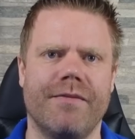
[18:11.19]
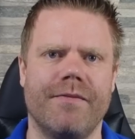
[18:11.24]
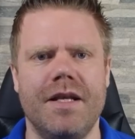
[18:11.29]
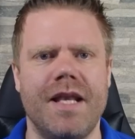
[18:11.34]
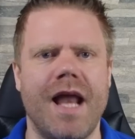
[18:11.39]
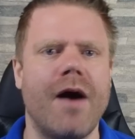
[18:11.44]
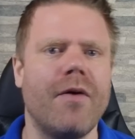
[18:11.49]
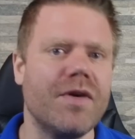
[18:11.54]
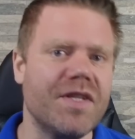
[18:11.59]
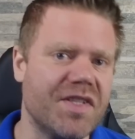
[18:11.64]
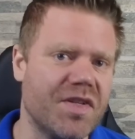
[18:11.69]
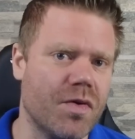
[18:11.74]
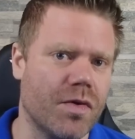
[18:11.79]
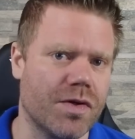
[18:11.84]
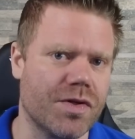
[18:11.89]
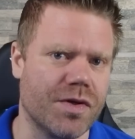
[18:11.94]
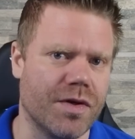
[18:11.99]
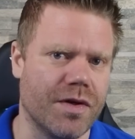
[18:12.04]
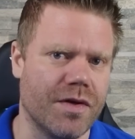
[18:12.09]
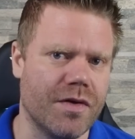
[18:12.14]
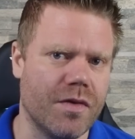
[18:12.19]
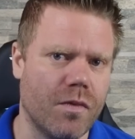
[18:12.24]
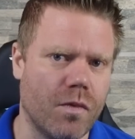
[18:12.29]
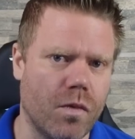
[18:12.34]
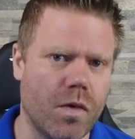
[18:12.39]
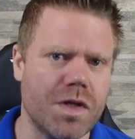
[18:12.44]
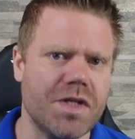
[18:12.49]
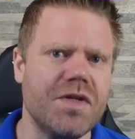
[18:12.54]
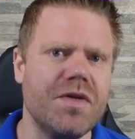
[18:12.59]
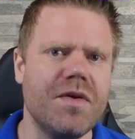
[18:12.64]
Now it's your turn.
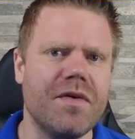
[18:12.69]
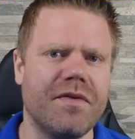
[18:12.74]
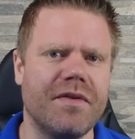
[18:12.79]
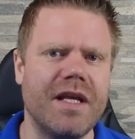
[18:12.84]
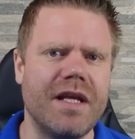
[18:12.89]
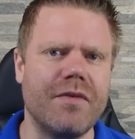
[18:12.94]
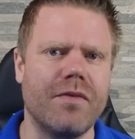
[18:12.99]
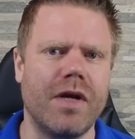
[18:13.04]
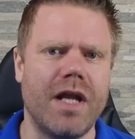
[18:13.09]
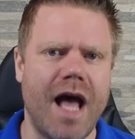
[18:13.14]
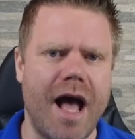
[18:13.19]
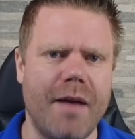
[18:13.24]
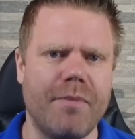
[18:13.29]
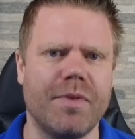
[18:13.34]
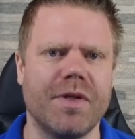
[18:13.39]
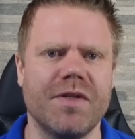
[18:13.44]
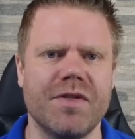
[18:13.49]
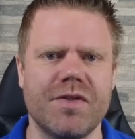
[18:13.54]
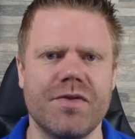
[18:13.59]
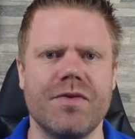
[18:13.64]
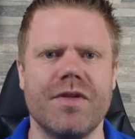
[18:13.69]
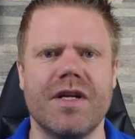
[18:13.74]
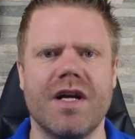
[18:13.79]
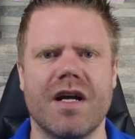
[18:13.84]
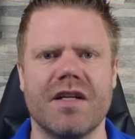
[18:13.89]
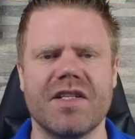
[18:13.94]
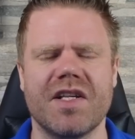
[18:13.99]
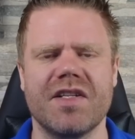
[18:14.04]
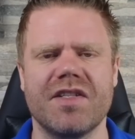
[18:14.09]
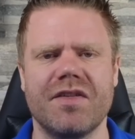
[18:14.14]
What do you think will happen to the
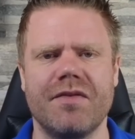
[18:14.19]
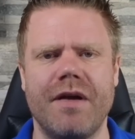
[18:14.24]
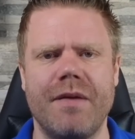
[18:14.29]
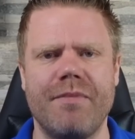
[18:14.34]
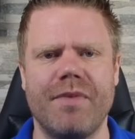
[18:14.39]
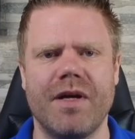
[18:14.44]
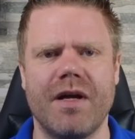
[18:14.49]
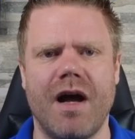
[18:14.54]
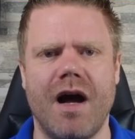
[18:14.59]
Gaza Strip